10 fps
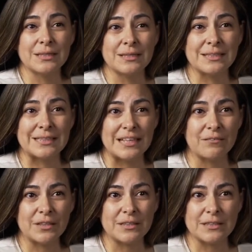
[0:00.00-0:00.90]

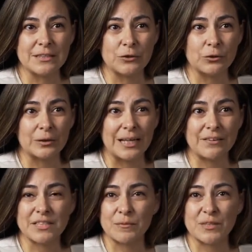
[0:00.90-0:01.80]
savings, you know,
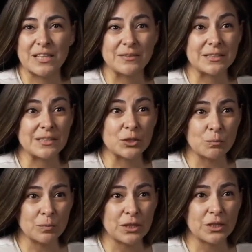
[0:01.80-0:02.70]
lifetime savings
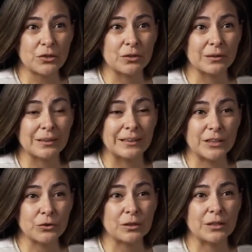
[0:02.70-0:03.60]
disappear
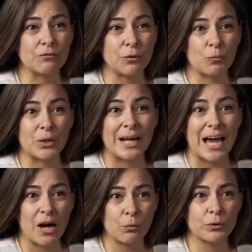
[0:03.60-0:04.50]
literally from 1
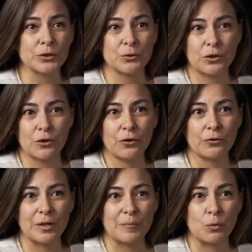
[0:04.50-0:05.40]
hour to the
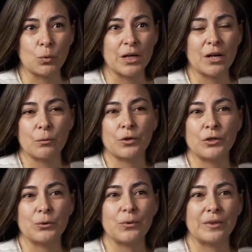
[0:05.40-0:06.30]
other. I mean, 1 hour
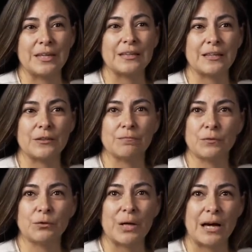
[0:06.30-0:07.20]
you think that
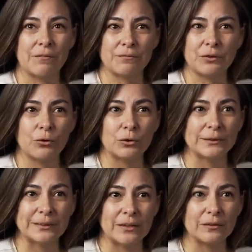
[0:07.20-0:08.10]
you have, you're all
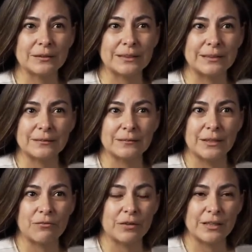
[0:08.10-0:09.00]
settled and
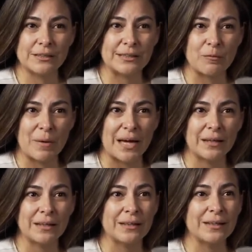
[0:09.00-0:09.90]
everything is in the
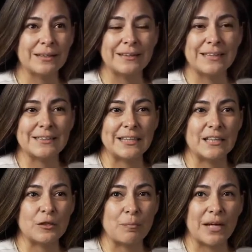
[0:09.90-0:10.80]
bank. Next
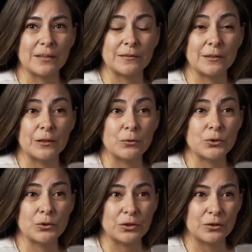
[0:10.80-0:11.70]
day, the bank is
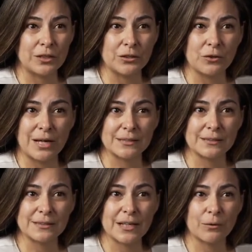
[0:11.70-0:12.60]
closed, you cannot get your
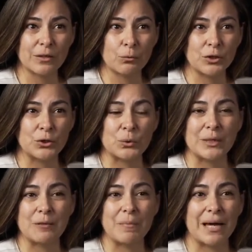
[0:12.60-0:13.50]
assets out. And what you
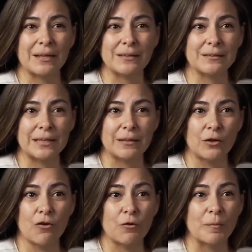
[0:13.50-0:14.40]
get back is
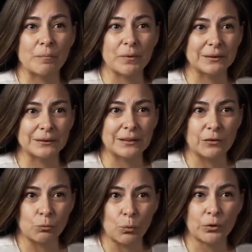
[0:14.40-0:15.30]
like government bonds that
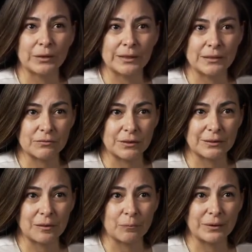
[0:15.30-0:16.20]
are worthless, for
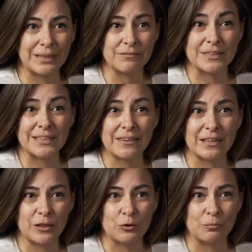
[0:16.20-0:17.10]
example. And I've seen
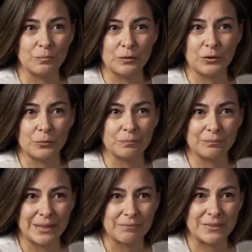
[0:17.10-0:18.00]
that in, you know,
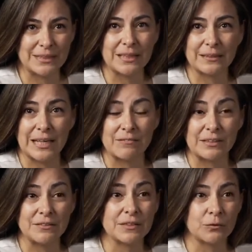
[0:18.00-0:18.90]
I've seen it,
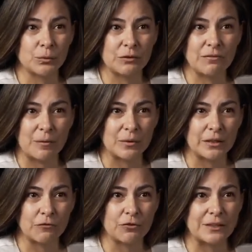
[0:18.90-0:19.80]
I've lived it with
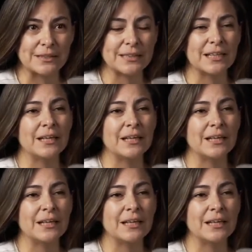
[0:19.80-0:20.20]
family and friends.